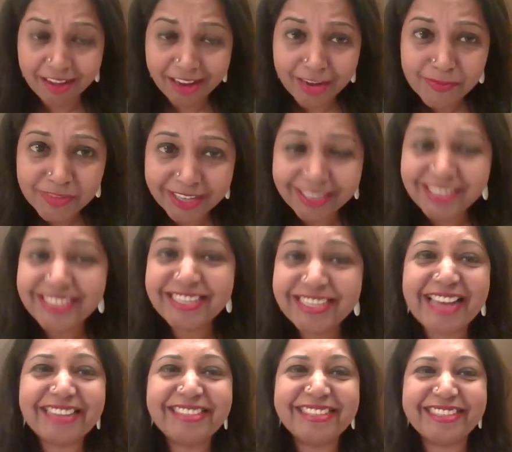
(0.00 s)
I'm a little
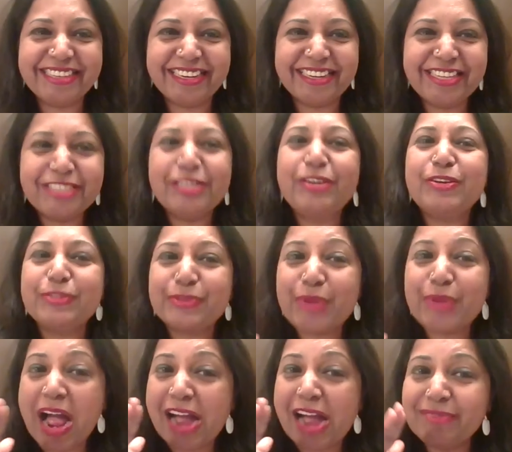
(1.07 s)
challenged in English,
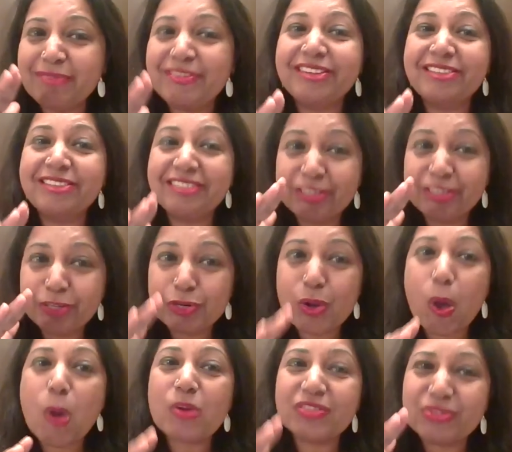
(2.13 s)
so I will
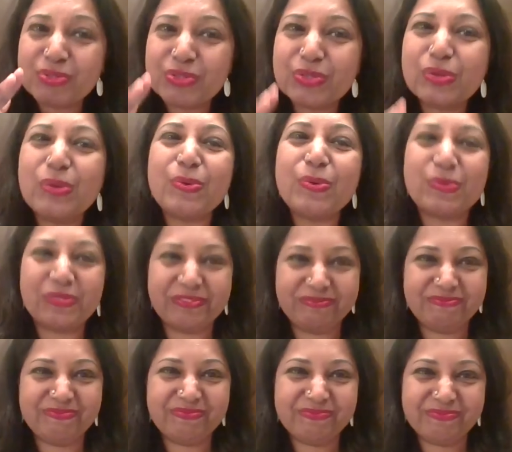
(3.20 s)
talk slow.
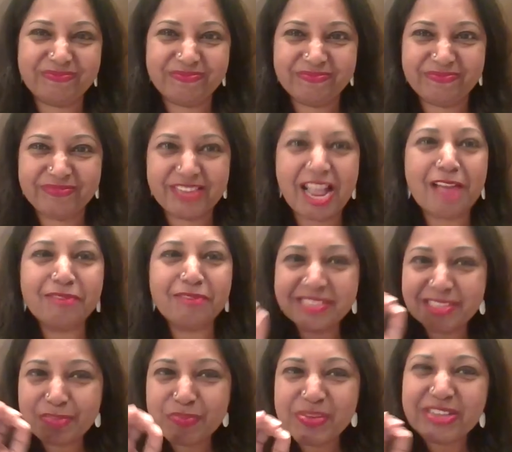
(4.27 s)
I
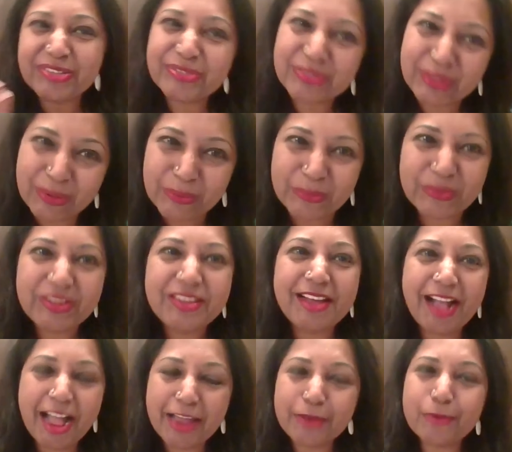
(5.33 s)
will speak slow.
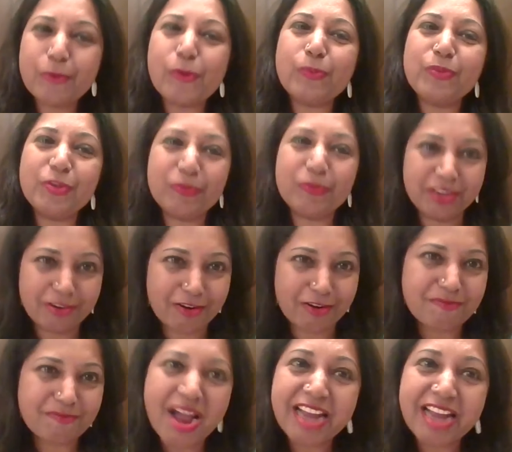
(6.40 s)
I hope you will
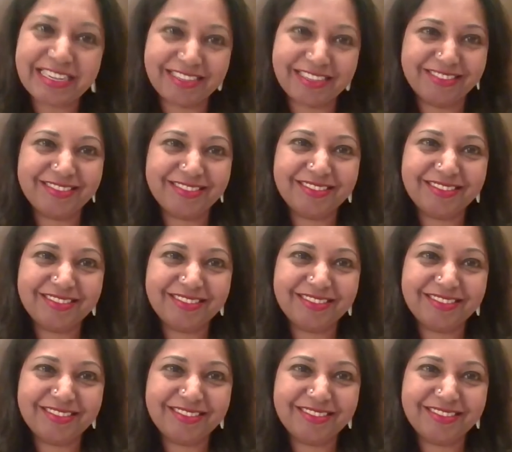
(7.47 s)
not mind.